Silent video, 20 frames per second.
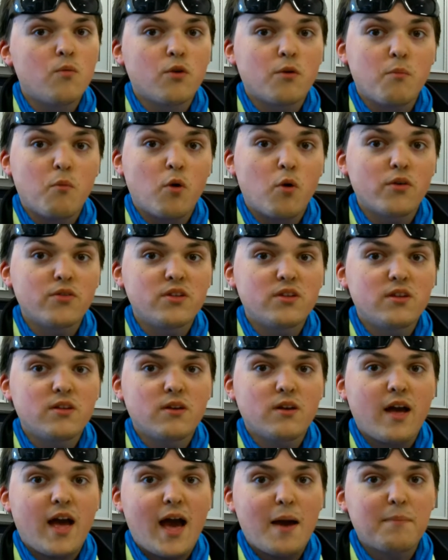We're more than
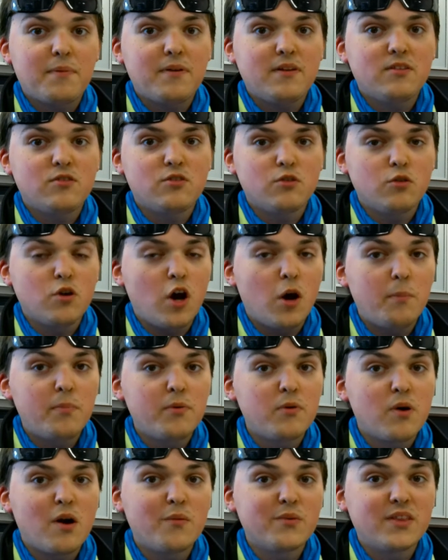happy to help
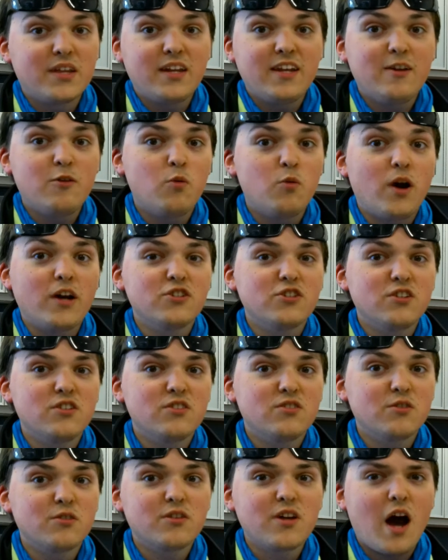you out with any
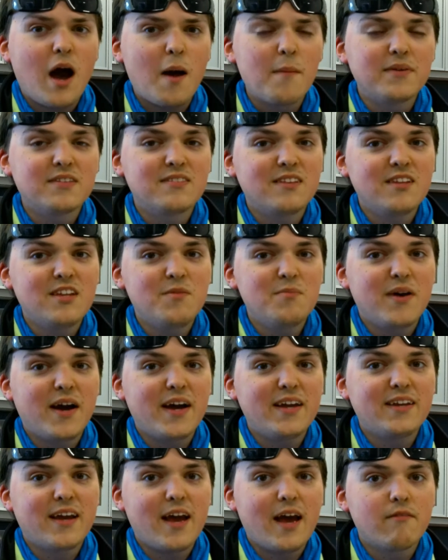questions or comments that you
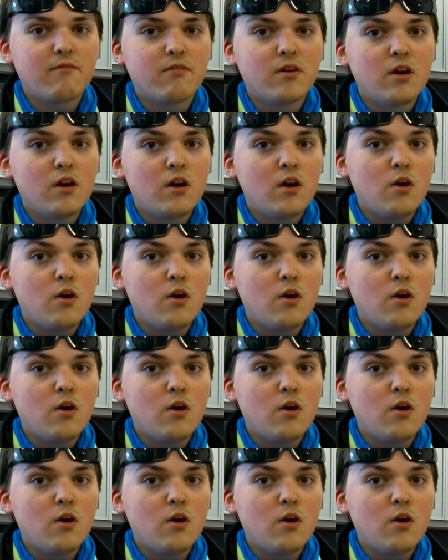might have.